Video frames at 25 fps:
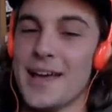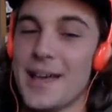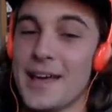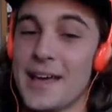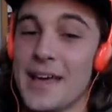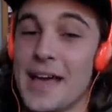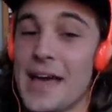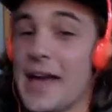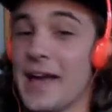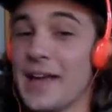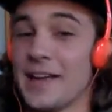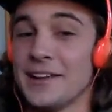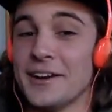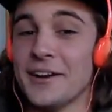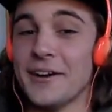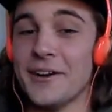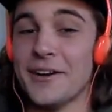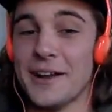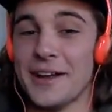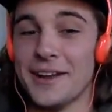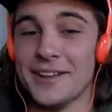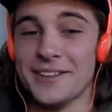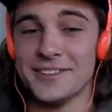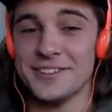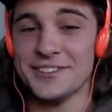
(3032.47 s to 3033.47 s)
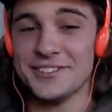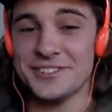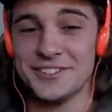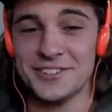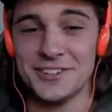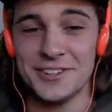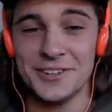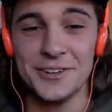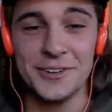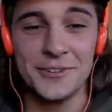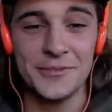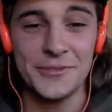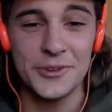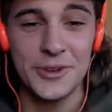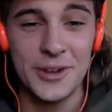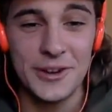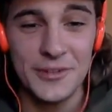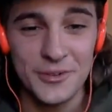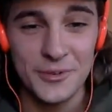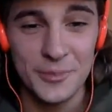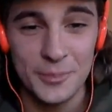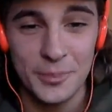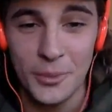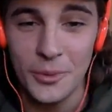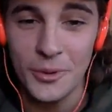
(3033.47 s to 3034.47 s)
Hey, you know what else you should do if you're
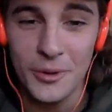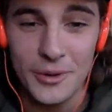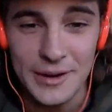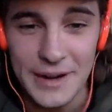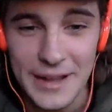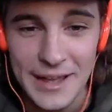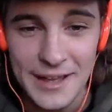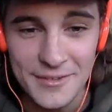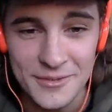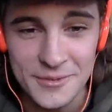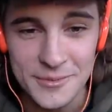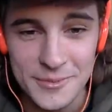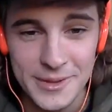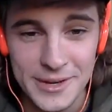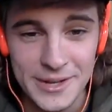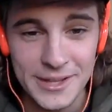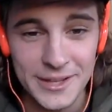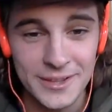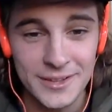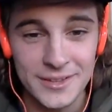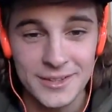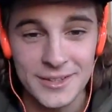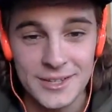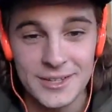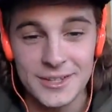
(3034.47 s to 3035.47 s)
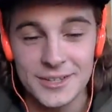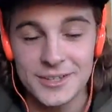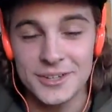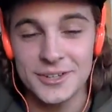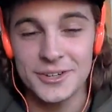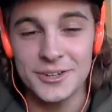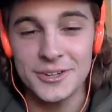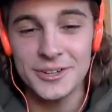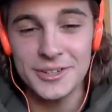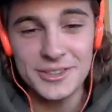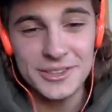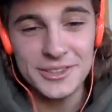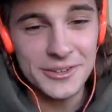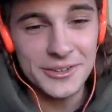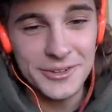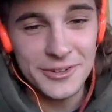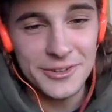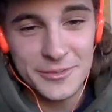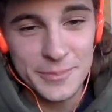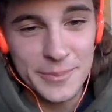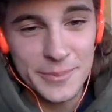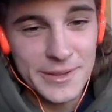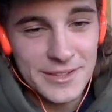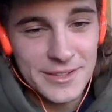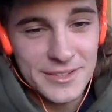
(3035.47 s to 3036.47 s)
ever bored and have a minute? Go on
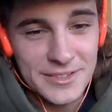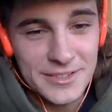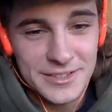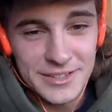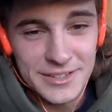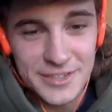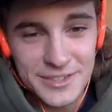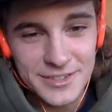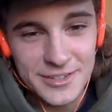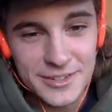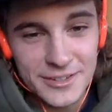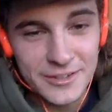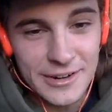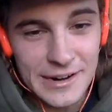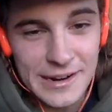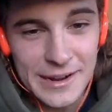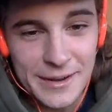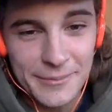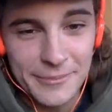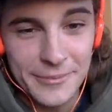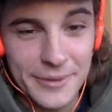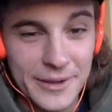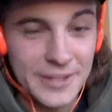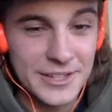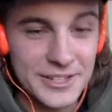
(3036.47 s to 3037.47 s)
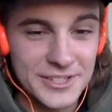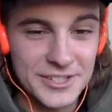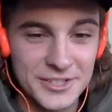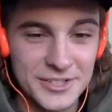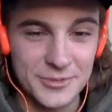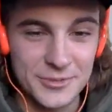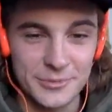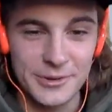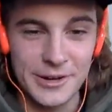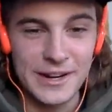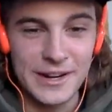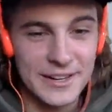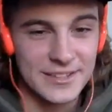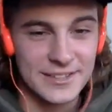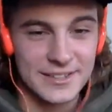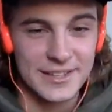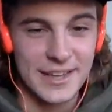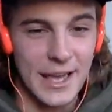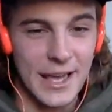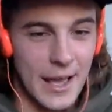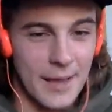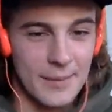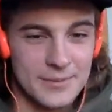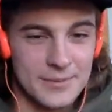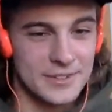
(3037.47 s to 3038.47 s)
Theotis Beasley's Instagram and just read his
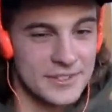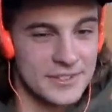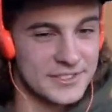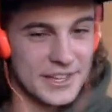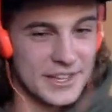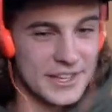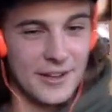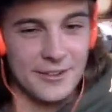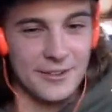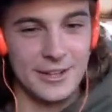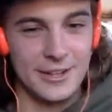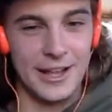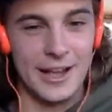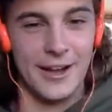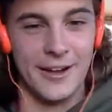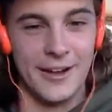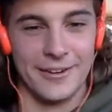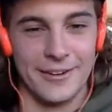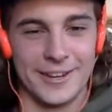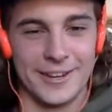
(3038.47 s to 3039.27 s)
captions out loud.